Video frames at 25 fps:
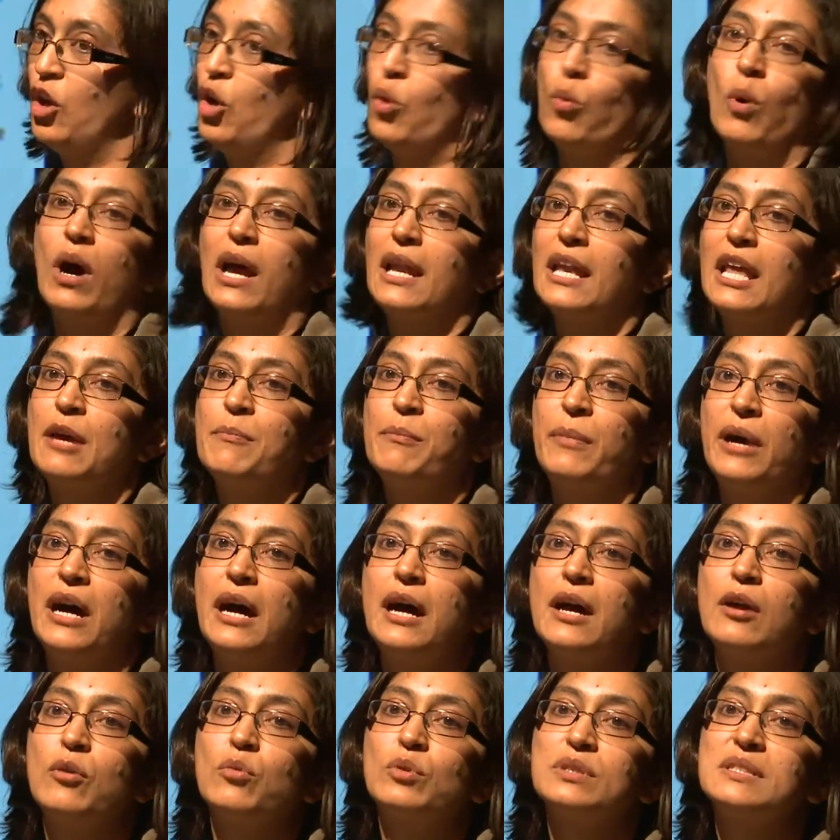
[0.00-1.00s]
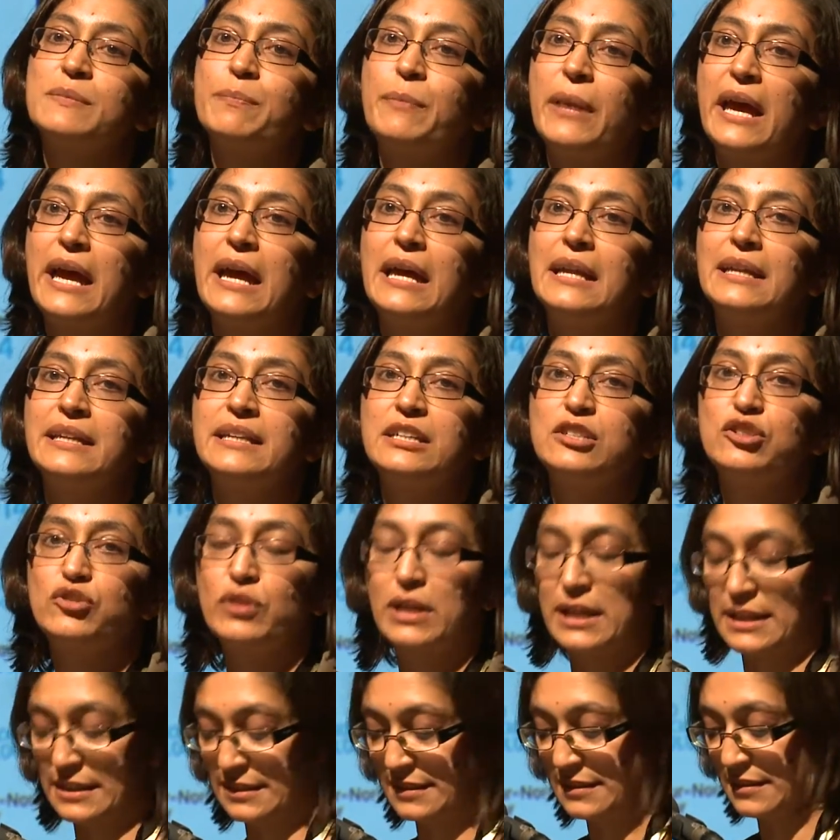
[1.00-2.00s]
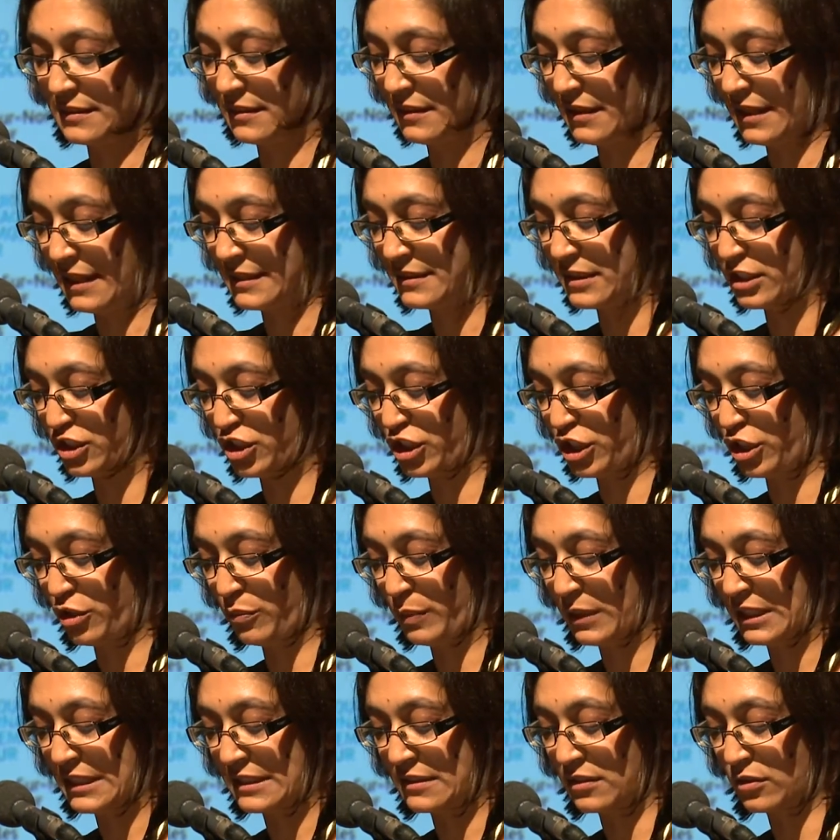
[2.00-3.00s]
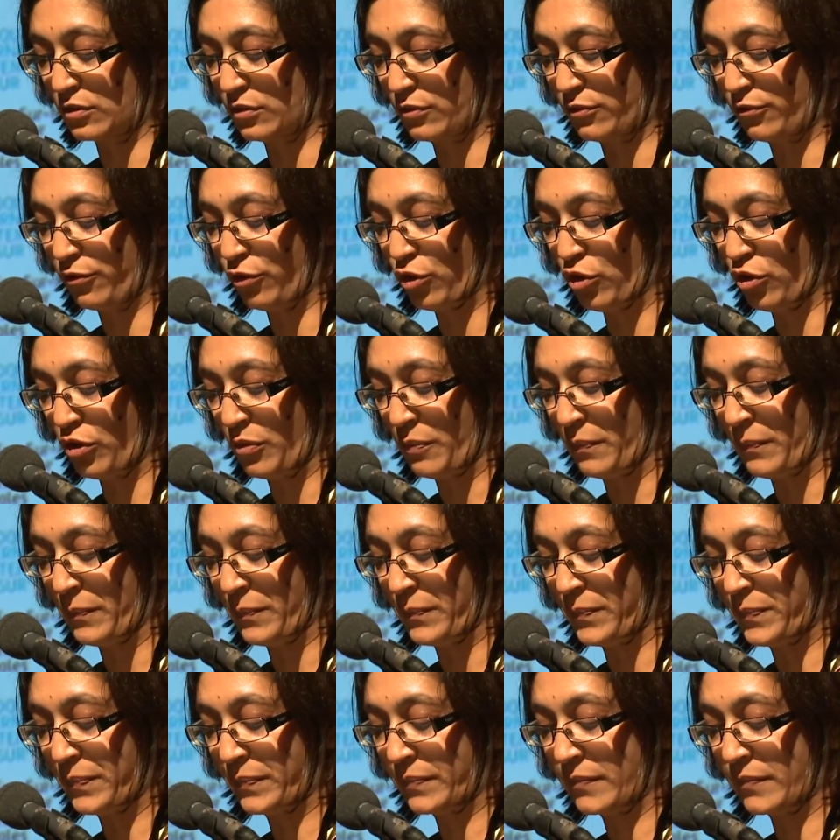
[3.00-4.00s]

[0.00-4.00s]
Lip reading: while empire was barely addressed as a geopolitical form.